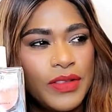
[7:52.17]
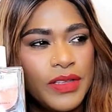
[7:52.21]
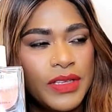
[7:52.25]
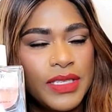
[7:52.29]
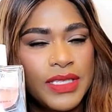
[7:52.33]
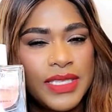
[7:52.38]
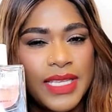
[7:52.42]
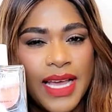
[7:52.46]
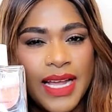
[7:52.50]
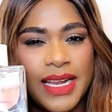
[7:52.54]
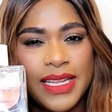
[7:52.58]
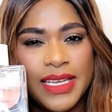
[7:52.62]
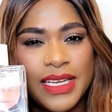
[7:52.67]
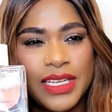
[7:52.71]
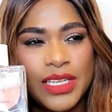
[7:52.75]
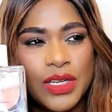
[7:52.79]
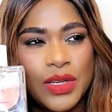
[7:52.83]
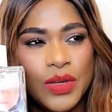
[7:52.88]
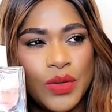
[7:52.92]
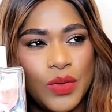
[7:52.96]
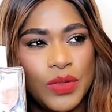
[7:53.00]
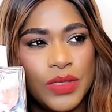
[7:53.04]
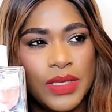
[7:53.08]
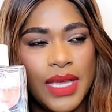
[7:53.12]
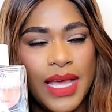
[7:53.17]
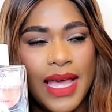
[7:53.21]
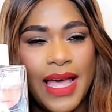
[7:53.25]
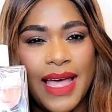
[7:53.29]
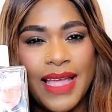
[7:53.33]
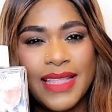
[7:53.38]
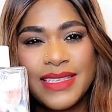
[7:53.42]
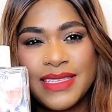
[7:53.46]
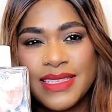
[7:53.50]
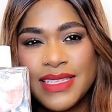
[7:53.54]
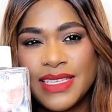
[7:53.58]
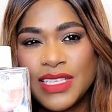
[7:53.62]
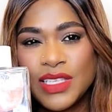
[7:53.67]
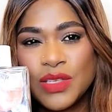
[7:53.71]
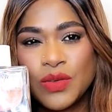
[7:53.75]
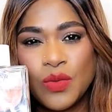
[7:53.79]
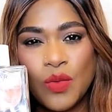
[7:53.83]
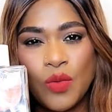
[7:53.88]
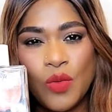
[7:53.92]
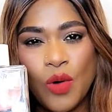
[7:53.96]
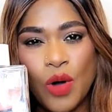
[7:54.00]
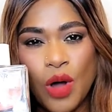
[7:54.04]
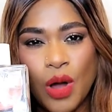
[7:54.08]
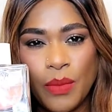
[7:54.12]
The dahlia note adds this
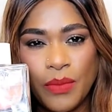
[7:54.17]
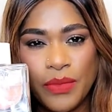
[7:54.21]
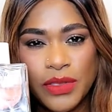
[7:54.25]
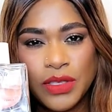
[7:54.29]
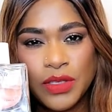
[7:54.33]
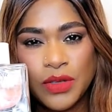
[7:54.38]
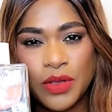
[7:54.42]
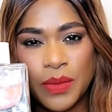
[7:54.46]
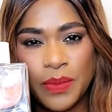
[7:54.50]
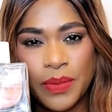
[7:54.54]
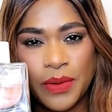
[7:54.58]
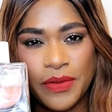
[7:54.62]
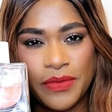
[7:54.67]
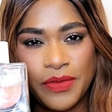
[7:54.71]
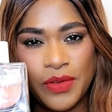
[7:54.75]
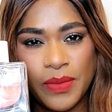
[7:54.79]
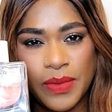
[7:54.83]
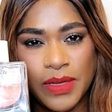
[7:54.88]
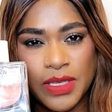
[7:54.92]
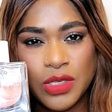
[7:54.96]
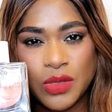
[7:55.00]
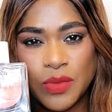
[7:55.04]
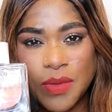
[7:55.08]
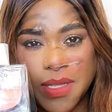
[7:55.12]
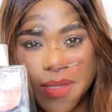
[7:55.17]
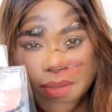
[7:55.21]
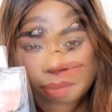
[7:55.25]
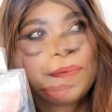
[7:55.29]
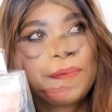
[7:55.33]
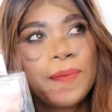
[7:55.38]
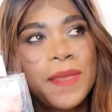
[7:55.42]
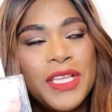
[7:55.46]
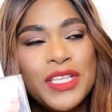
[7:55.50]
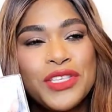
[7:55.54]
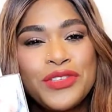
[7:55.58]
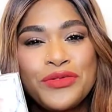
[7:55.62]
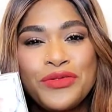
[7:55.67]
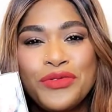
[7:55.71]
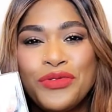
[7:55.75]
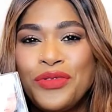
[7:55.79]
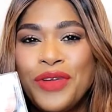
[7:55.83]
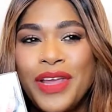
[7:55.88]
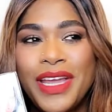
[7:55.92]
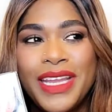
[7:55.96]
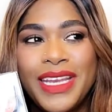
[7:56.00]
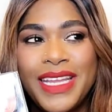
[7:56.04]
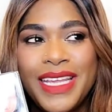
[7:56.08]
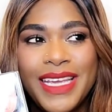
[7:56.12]
warmth to the perfume as well. Like, it's
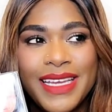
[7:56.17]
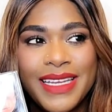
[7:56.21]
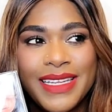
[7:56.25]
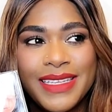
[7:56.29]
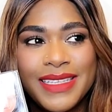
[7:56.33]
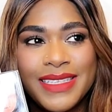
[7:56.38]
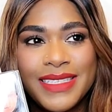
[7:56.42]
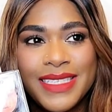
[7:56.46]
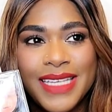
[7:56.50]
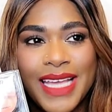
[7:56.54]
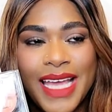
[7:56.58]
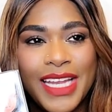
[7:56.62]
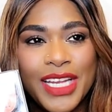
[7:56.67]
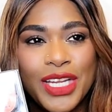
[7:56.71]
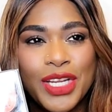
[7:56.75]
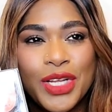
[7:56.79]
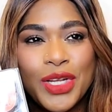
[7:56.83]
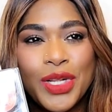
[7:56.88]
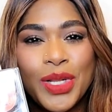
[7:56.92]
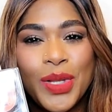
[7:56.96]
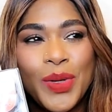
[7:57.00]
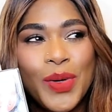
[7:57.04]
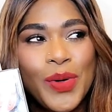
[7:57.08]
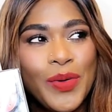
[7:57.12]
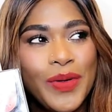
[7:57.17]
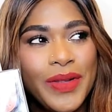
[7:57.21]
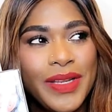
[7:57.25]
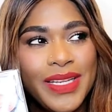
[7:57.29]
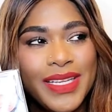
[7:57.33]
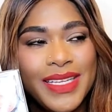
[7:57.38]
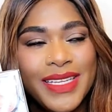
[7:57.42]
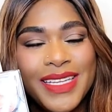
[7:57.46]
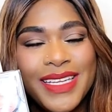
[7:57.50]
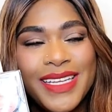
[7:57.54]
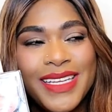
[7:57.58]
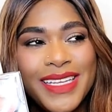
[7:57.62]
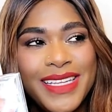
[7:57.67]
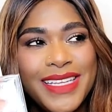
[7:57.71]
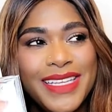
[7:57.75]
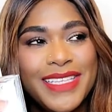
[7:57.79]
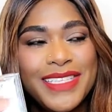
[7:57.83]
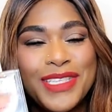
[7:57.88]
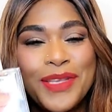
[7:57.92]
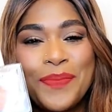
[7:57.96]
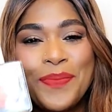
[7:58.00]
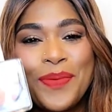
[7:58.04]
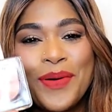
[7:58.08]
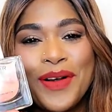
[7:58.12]
radiant and glowing.
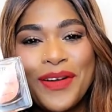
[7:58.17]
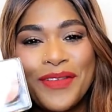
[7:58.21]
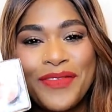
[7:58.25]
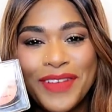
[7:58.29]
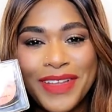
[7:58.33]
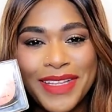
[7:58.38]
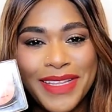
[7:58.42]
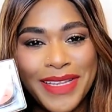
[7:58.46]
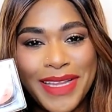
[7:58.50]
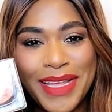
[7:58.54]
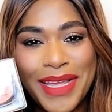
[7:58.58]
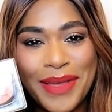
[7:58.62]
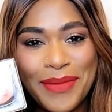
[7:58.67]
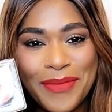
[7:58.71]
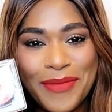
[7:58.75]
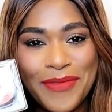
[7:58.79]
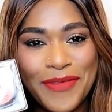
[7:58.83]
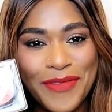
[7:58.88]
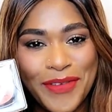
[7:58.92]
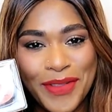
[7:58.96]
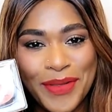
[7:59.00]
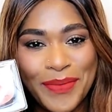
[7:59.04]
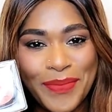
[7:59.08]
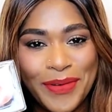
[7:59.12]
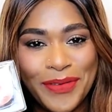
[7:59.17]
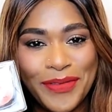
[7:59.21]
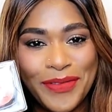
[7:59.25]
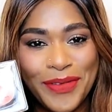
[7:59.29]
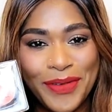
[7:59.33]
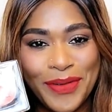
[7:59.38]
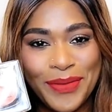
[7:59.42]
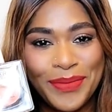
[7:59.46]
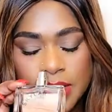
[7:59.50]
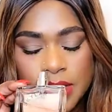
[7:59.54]
It's the perfect name for the perfume.